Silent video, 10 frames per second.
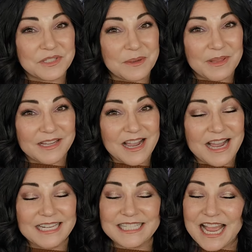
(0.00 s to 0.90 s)
some of the
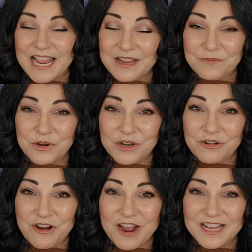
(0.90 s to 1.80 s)
cons I have run
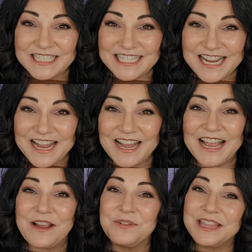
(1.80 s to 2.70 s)
across.
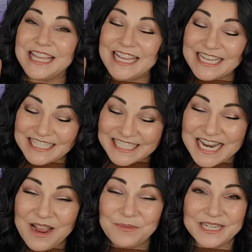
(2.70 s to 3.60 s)
Everything is
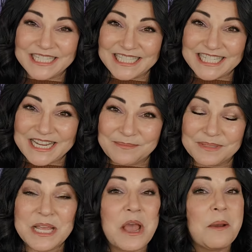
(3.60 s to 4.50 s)
not what it
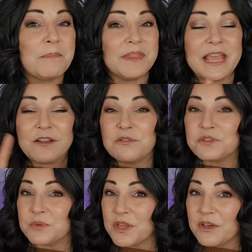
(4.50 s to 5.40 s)
seems, but that
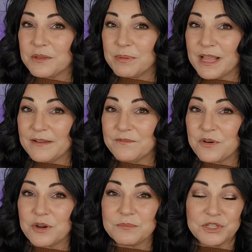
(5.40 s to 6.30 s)
goes with all the
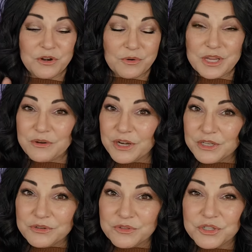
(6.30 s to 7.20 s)
platforms, you know, here on
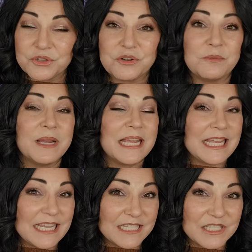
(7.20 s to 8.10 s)
YouTube,
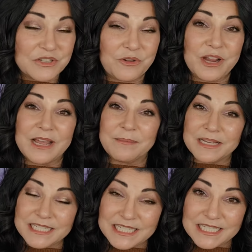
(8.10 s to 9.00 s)
Instagram,
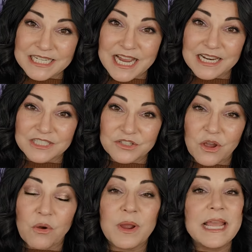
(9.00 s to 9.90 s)
TikTok.
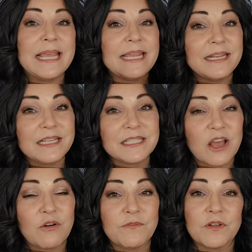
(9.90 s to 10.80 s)
So it is
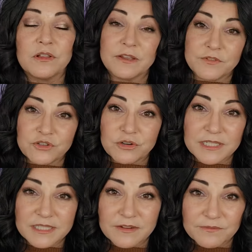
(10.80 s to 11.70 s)
helpful if you
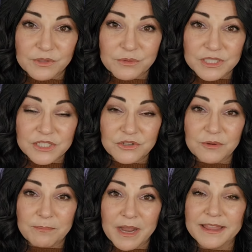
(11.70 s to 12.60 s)
trust the influencer,
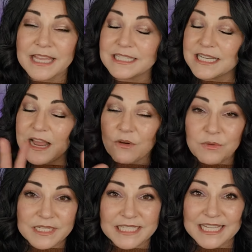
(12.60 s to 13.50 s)
but that's not
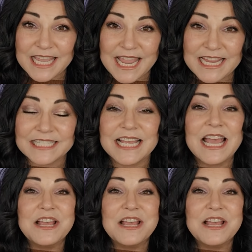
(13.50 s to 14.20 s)
always the case.